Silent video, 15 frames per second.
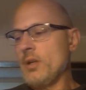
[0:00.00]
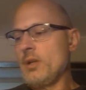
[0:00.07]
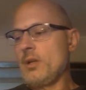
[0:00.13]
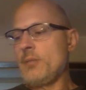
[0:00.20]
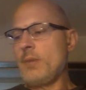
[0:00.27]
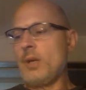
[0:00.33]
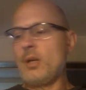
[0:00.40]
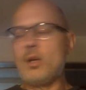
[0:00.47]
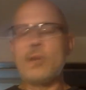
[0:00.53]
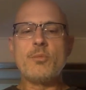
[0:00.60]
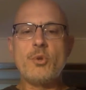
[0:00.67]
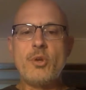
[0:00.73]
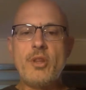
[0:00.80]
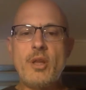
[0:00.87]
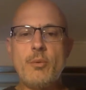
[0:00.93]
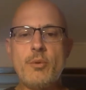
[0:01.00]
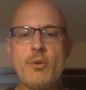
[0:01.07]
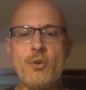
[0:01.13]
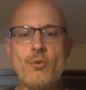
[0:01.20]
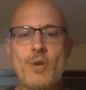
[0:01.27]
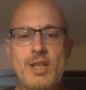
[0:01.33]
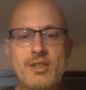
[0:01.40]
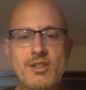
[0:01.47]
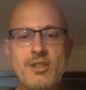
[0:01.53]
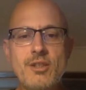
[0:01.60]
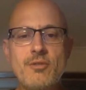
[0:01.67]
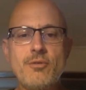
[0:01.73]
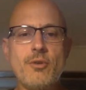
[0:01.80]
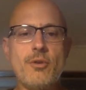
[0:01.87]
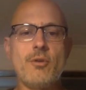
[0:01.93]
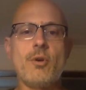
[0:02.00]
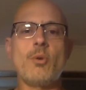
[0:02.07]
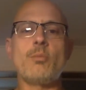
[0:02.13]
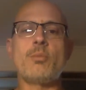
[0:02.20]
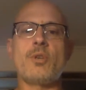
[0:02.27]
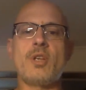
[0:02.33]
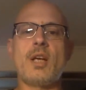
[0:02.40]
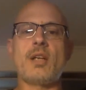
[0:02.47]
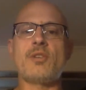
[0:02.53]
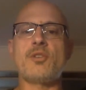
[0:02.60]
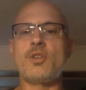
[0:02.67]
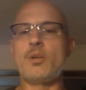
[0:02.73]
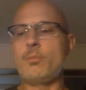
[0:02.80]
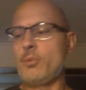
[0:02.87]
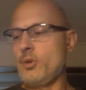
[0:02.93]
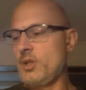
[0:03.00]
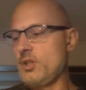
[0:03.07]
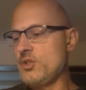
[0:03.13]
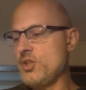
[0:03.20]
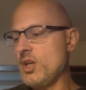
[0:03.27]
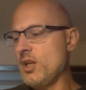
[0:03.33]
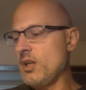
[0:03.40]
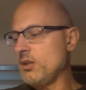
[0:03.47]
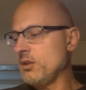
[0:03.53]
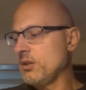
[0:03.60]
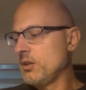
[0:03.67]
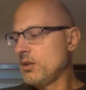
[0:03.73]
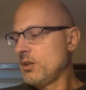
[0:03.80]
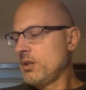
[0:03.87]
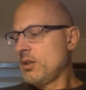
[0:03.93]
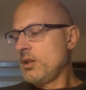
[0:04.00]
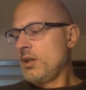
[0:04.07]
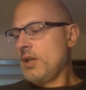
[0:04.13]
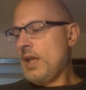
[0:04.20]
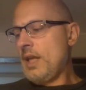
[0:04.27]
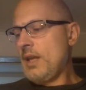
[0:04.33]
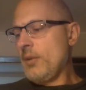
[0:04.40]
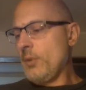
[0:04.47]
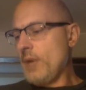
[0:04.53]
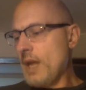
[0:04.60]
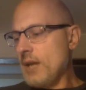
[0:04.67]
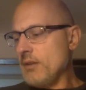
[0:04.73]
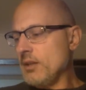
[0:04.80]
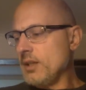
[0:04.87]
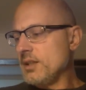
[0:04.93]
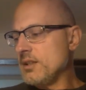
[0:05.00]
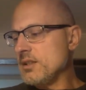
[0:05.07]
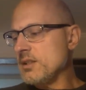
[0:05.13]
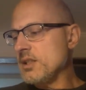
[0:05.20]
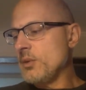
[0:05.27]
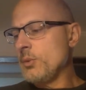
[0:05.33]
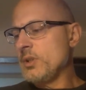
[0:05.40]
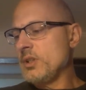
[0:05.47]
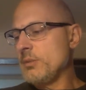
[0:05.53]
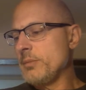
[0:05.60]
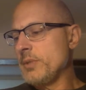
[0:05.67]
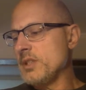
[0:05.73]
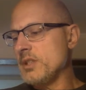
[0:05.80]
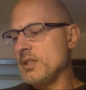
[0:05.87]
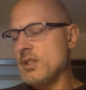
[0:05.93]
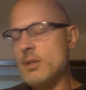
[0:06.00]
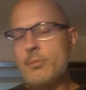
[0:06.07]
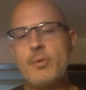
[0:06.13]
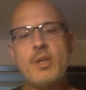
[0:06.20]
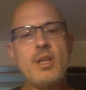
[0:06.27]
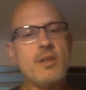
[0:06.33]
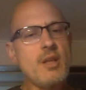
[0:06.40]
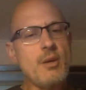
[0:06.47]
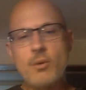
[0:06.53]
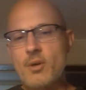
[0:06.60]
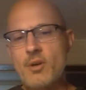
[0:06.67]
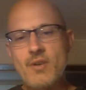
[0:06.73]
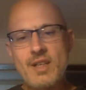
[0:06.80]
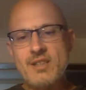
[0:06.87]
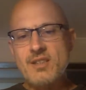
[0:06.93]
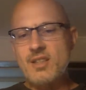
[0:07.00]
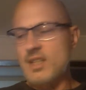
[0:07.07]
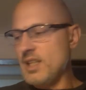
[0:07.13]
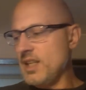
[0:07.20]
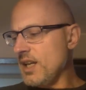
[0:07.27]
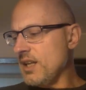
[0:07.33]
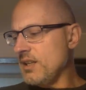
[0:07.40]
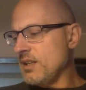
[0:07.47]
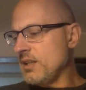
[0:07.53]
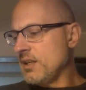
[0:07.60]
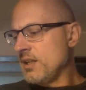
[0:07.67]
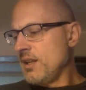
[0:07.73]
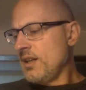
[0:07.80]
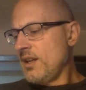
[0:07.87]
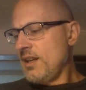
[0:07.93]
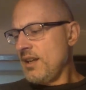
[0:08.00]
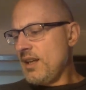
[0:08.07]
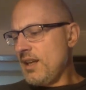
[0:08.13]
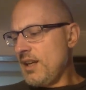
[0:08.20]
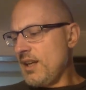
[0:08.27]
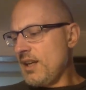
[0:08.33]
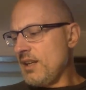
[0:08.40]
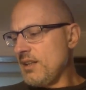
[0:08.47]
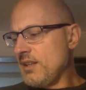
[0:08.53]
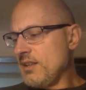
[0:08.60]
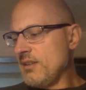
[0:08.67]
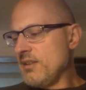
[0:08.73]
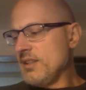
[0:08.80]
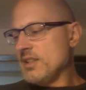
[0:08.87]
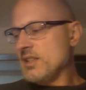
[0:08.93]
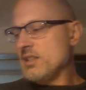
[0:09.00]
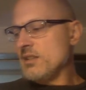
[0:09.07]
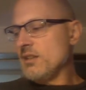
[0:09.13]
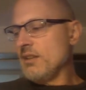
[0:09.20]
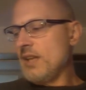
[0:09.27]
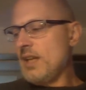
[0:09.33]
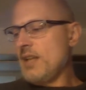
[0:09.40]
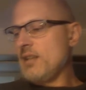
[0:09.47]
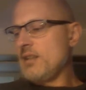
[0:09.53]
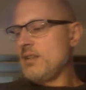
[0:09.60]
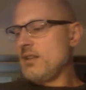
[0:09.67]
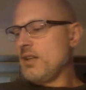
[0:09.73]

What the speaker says: In Montgomery, they were arrested for their own protection and put in jail. And it went on like this. They went to Mississippi and they were arrested again. And this led